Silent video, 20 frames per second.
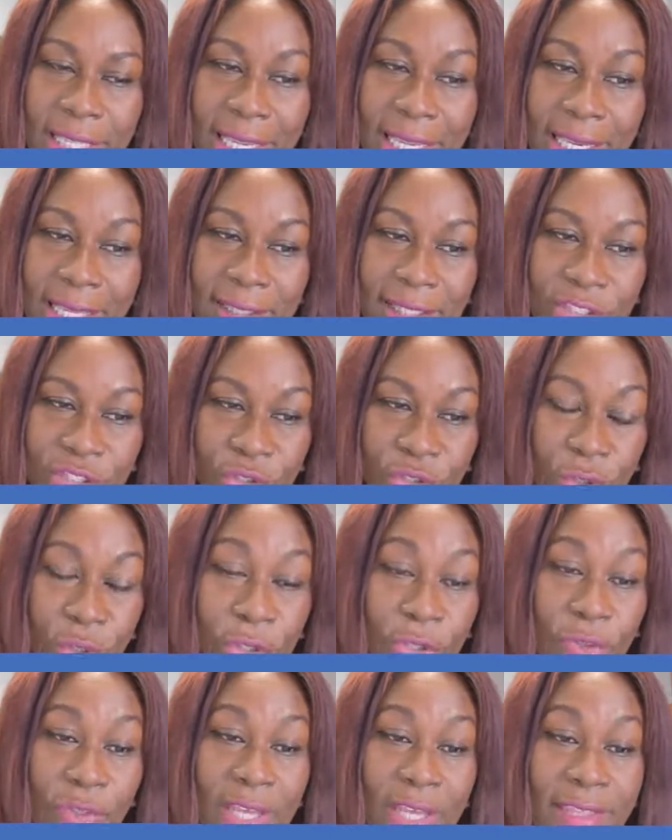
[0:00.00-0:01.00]
I can assure
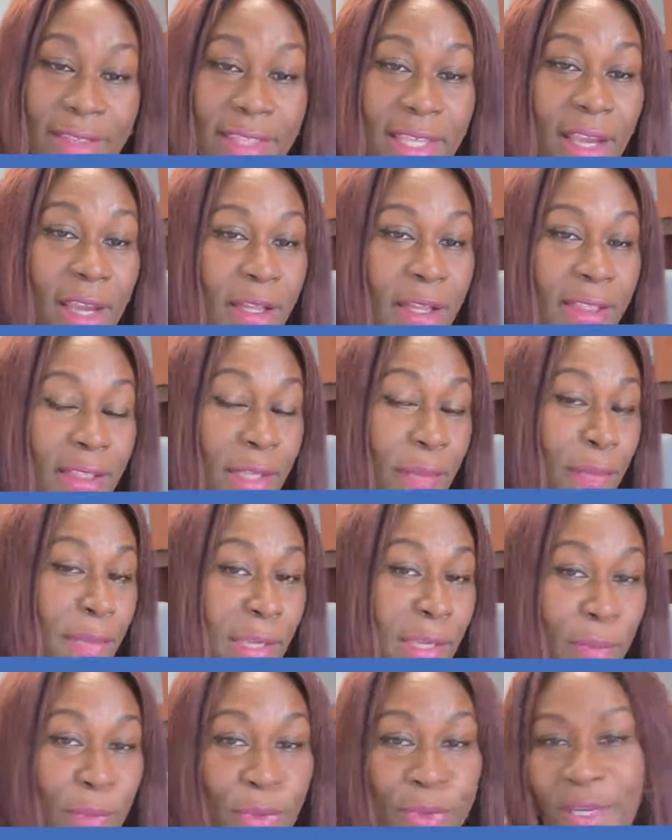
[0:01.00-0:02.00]
you that the
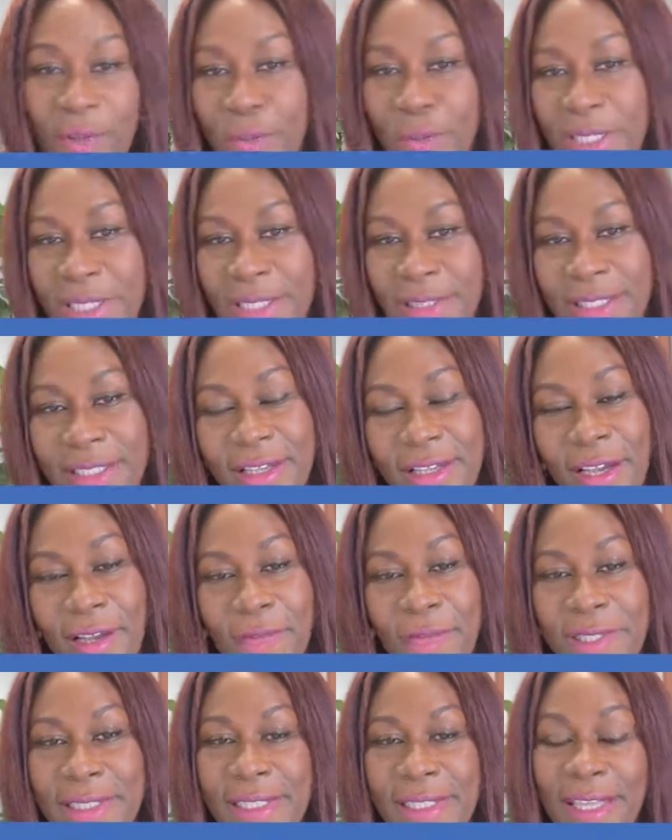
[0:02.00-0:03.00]
people that work in this
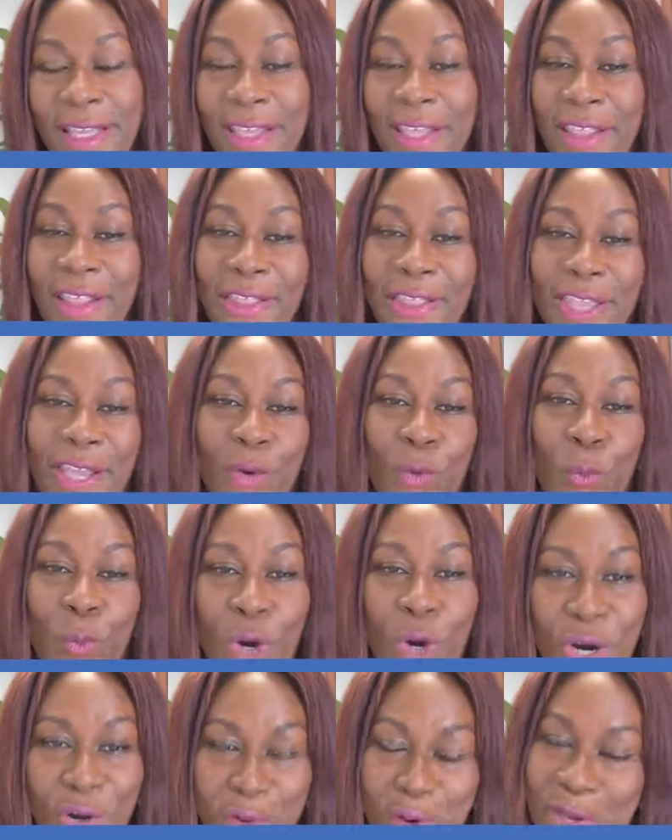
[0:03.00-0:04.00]
office, they're
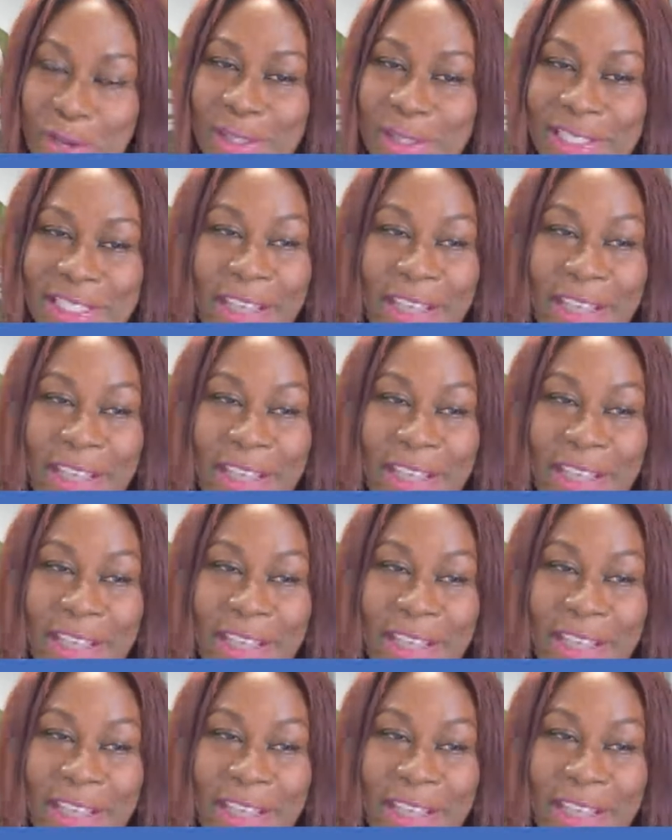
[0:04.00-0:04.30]
warriors.